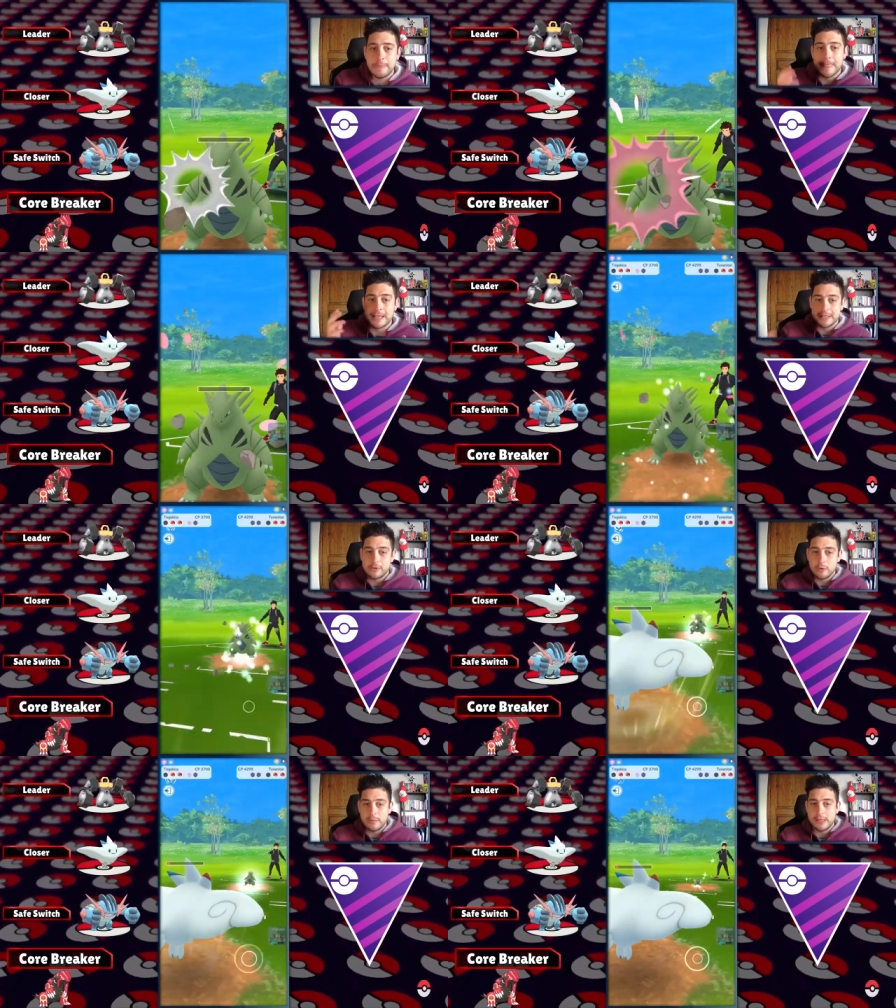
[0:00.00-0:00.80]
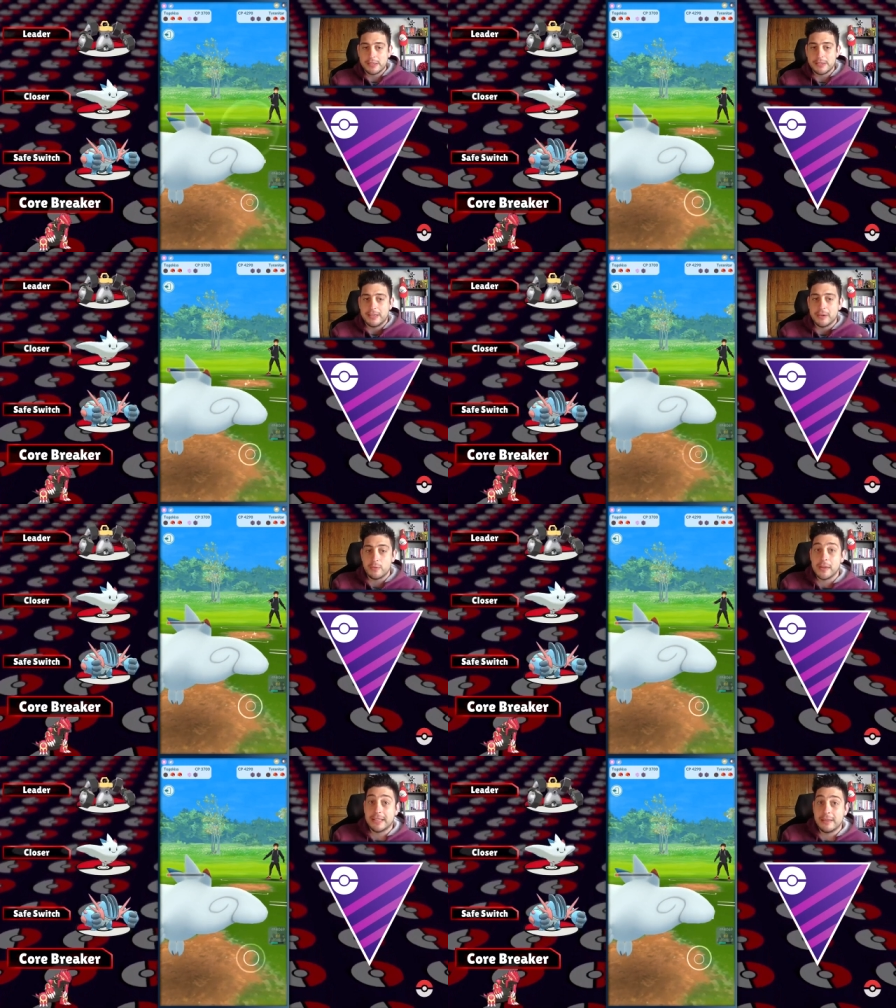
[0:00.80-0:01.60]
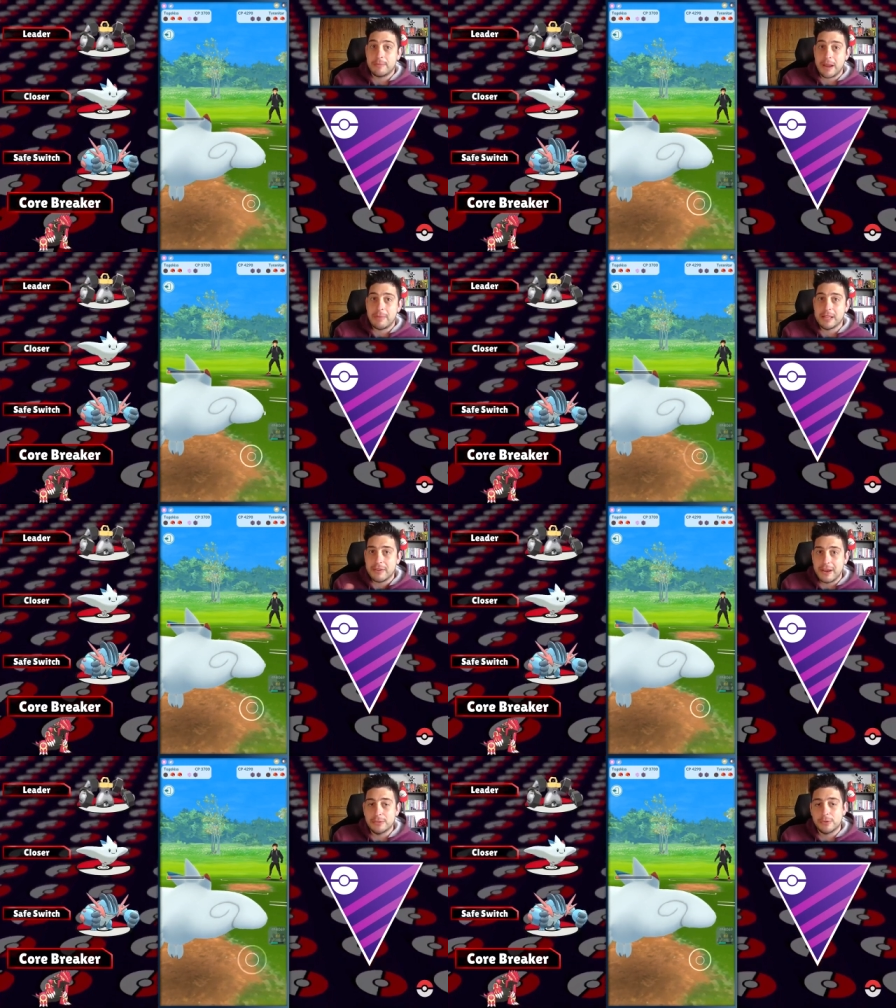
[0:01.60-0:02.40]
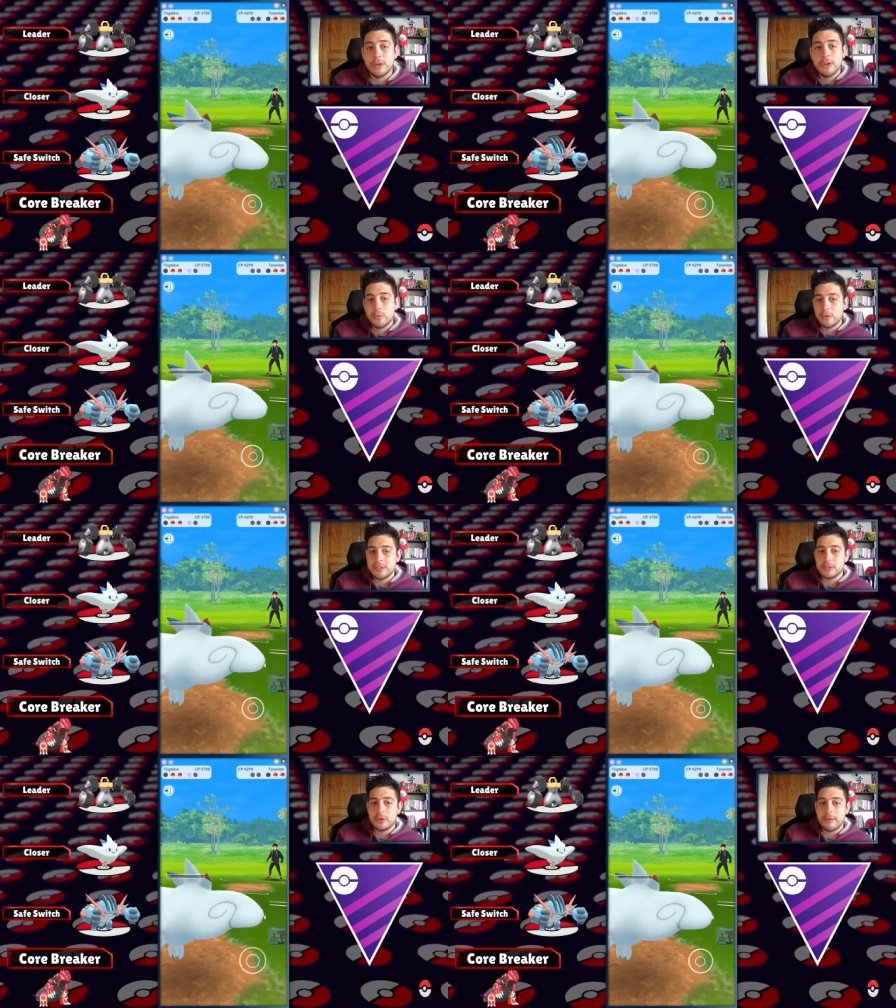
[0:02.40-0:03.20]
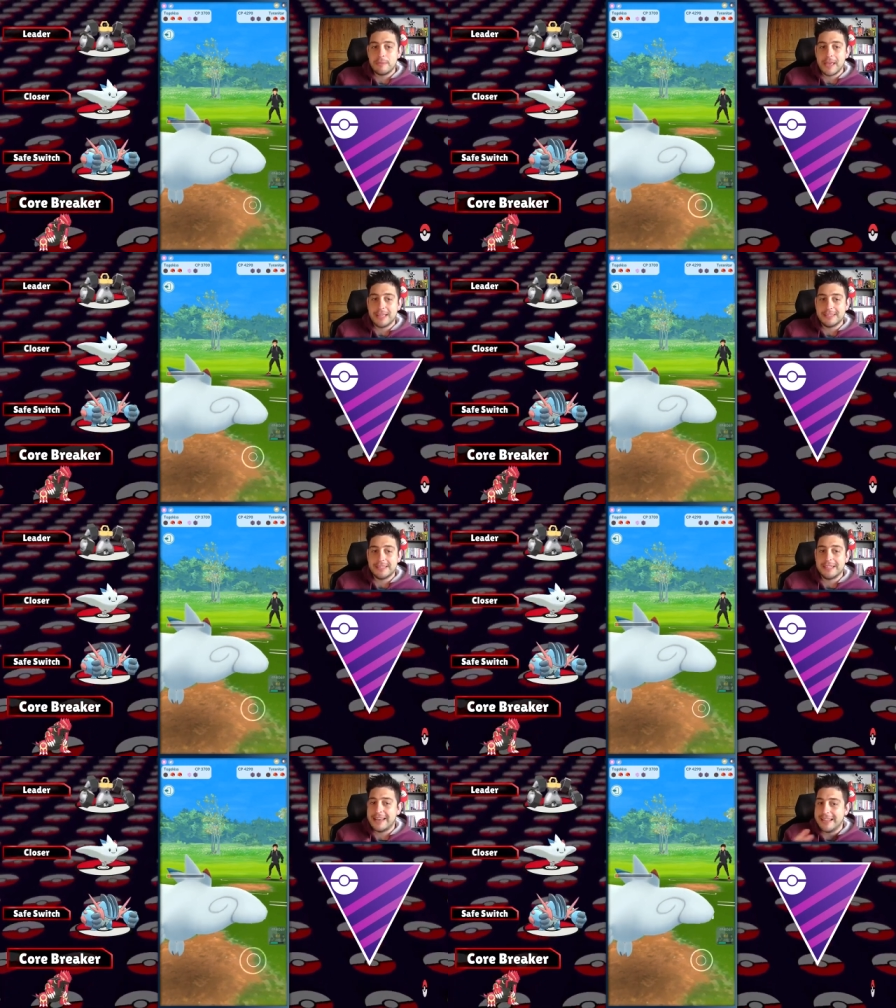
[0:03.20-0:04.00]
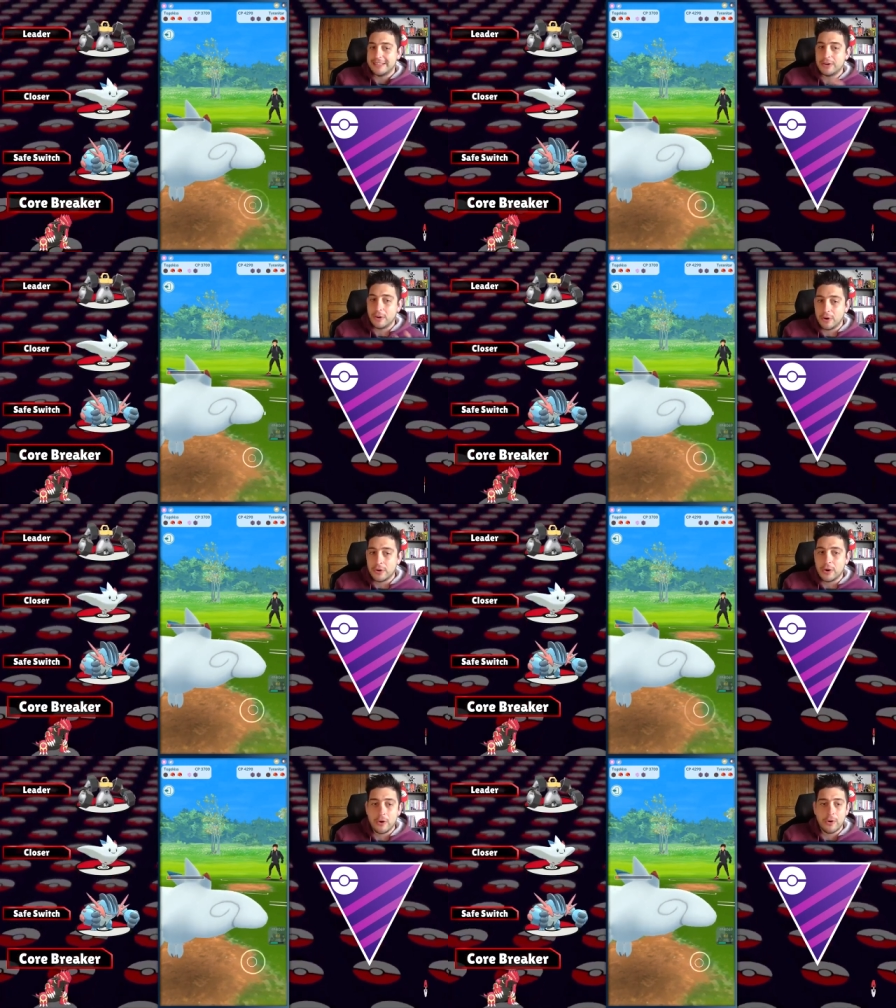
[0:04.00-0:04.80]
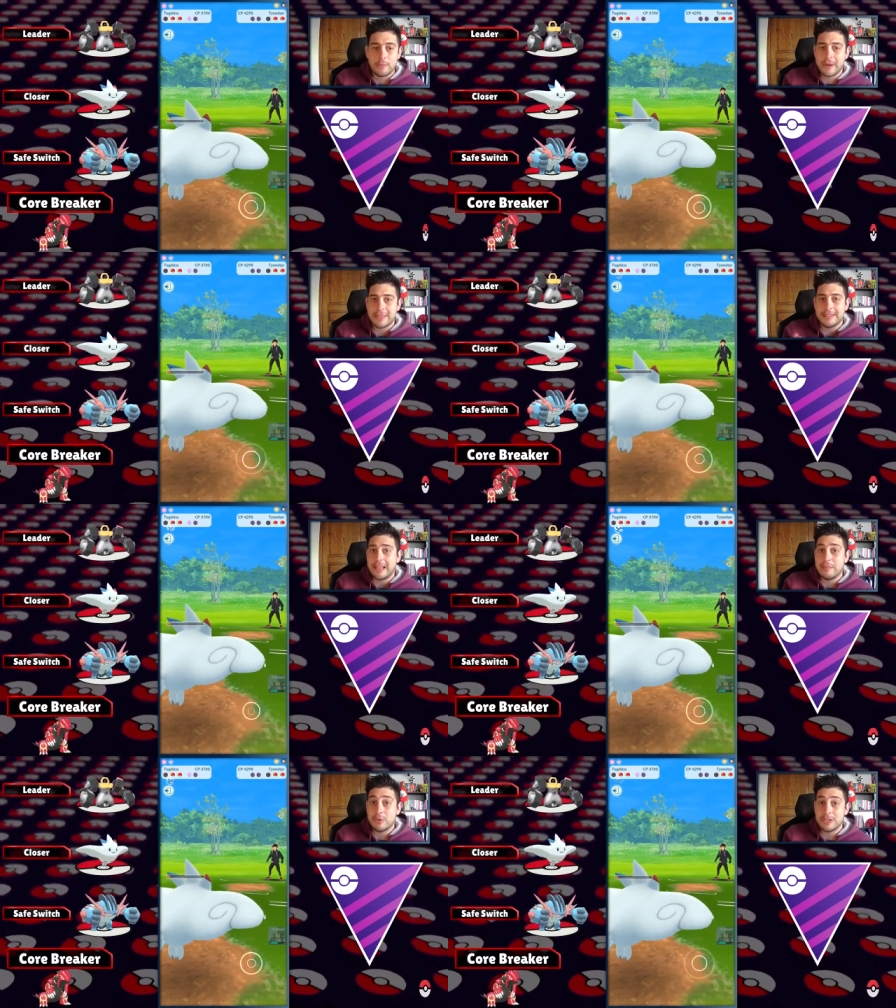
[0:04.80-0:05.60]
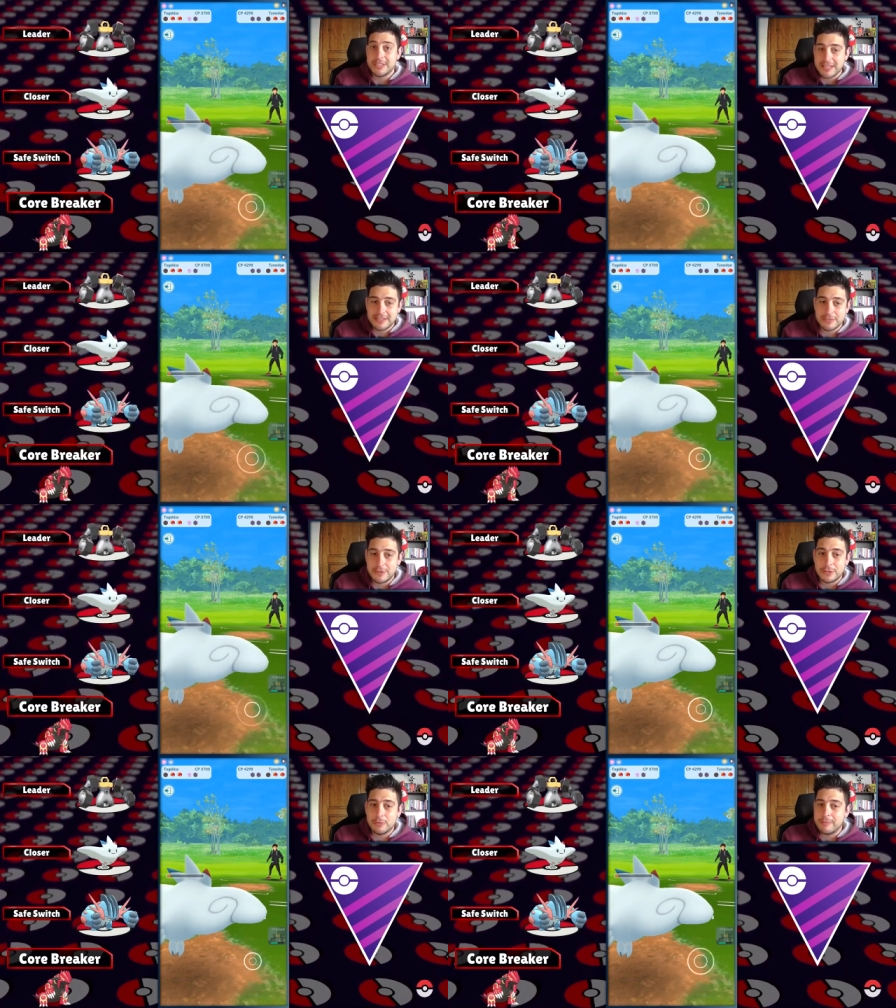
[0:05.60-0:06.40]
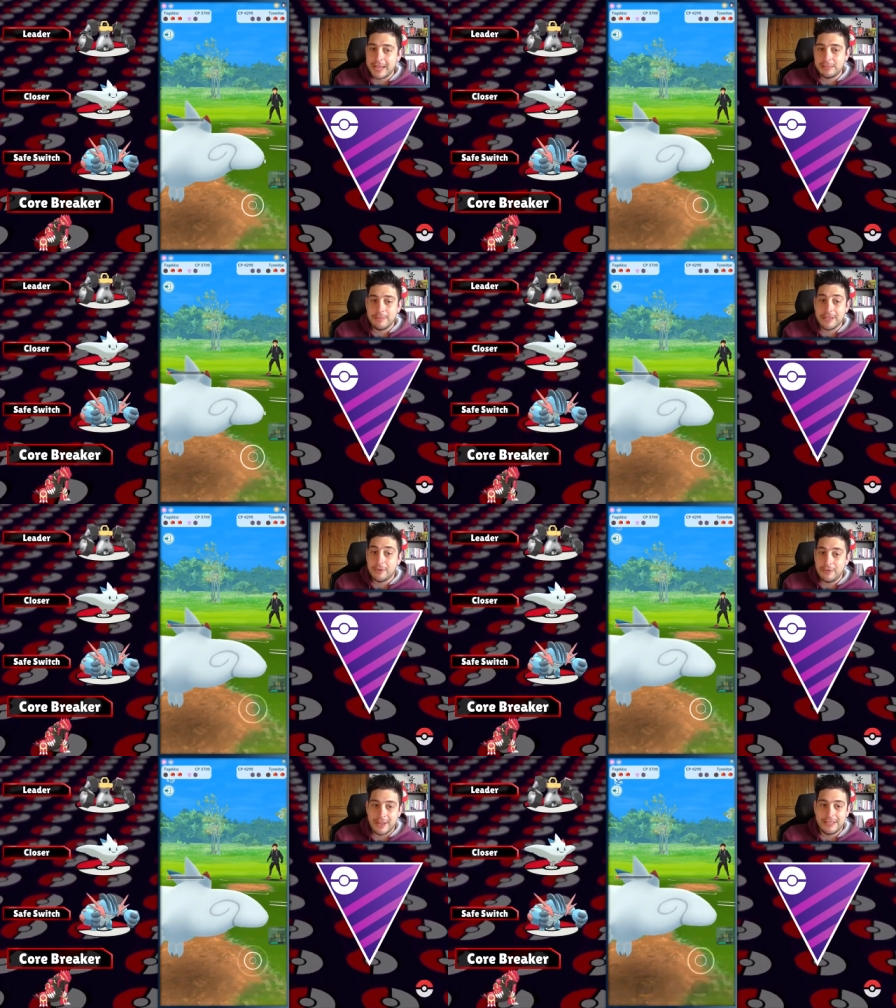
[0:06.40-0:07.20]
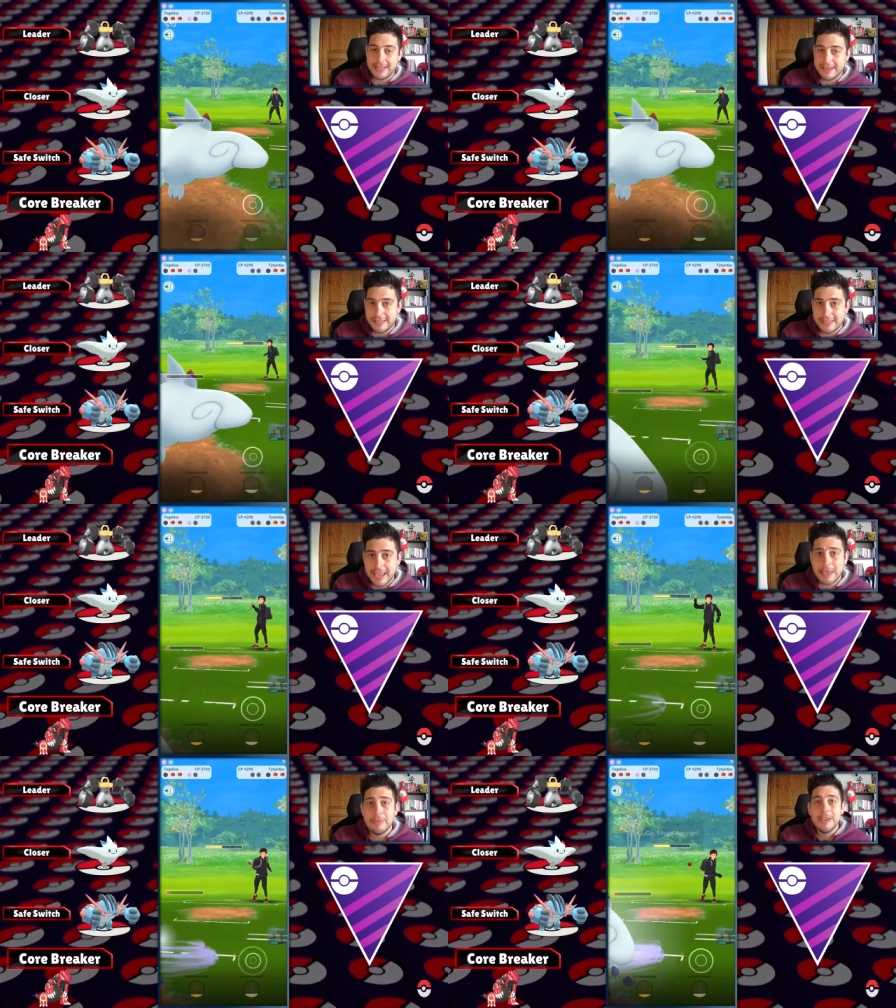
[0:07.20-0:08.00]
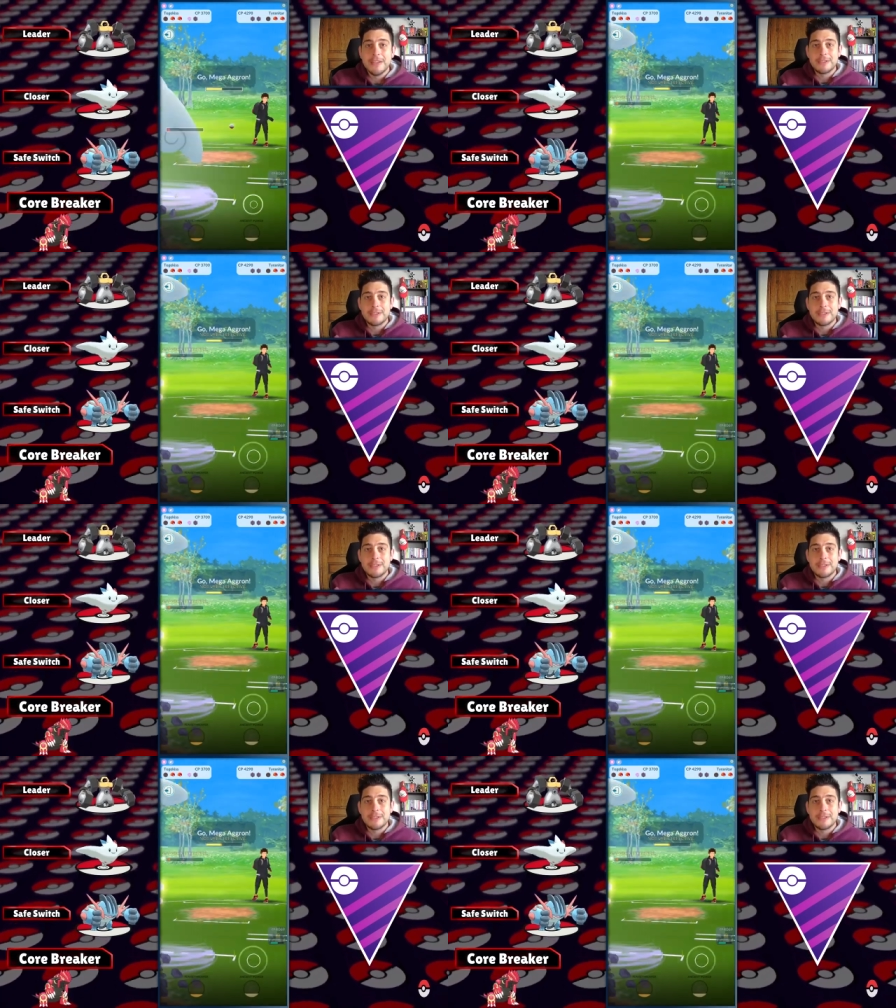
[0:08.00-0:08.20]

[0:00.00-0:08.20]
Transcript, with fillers: As a core breaker here we got the Primal Groudon, which is gonna be added later on or by the time you're seeing this video might be already in the game.